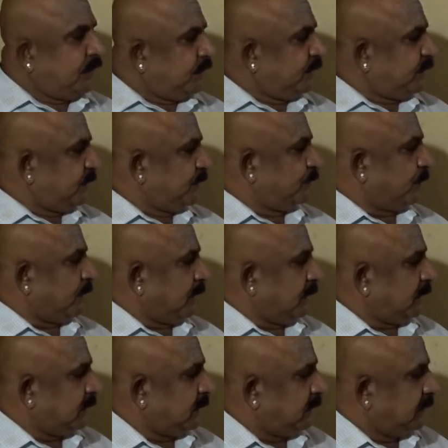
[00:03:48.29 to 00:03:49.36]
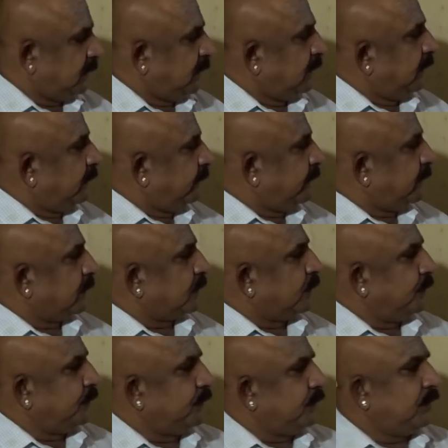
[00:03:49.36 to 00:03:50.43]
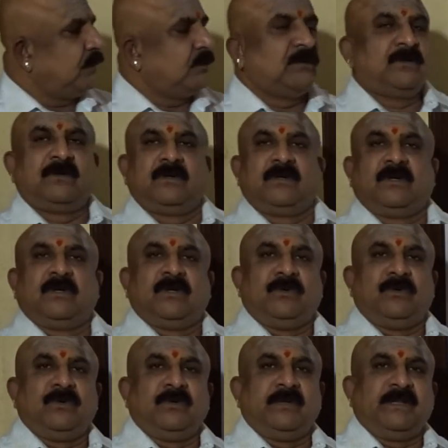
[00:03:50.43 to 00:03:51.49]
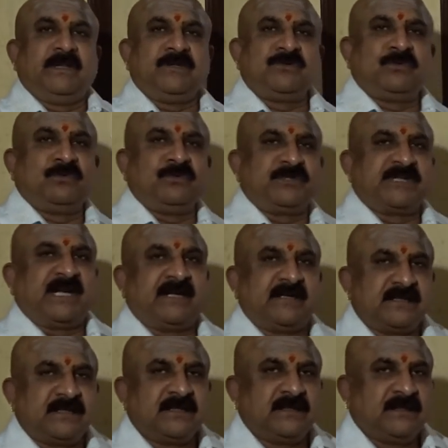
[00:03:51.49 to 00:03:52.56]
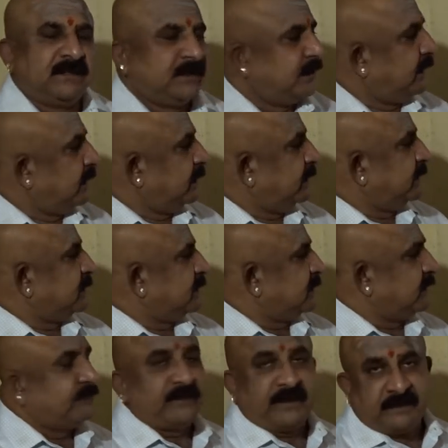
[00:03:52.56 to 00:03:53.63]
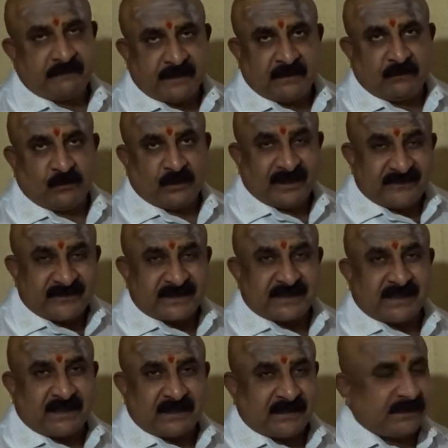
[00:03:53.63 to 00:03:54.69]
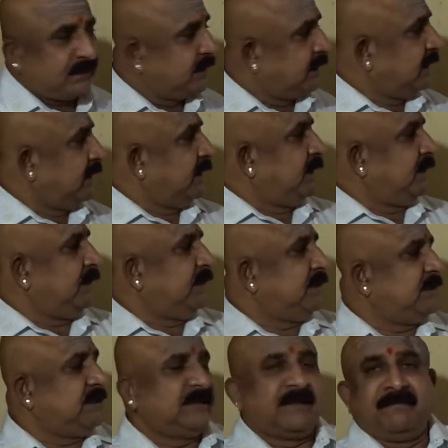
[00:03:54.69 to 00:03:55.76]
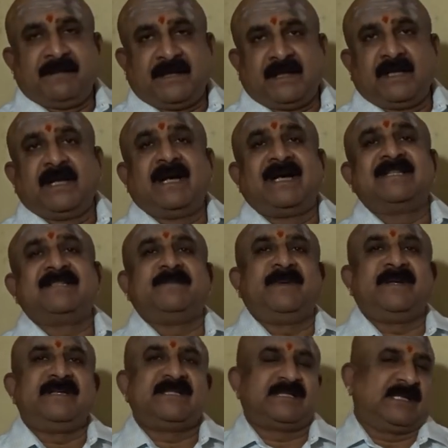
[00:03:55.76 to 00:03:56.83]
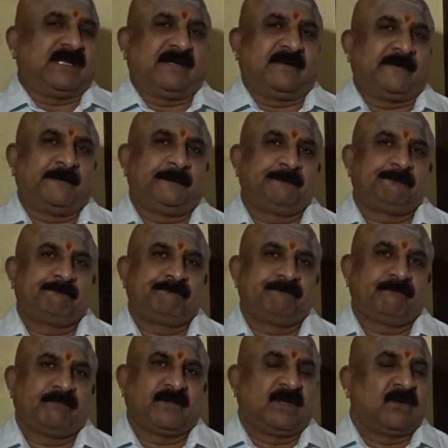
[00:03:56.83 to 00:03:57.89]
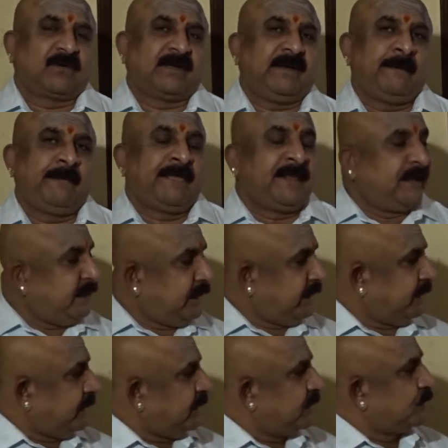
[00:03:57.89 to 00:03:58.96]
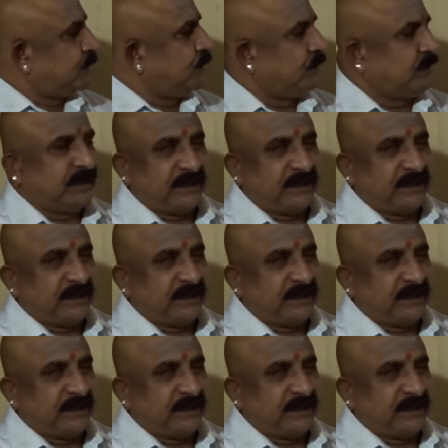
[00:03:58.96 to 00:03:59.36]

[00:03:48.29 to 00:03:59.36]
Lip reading: This is what we are going to do in these two charts. This is a female wife's chart. This is the male husband's chart. Okay. In these two